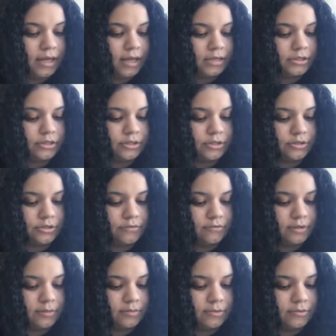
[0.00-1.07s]
As children,
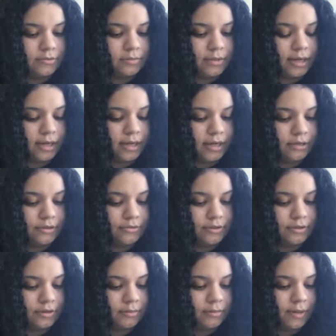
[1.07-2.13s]
we absorb that
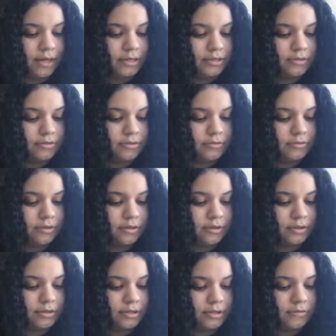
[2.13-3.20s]
hatred, passed it through
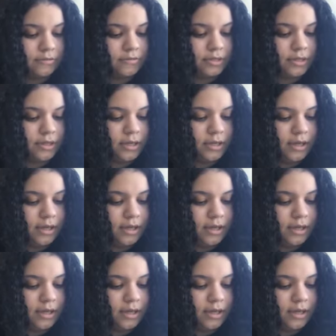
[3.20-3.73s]
ourselves,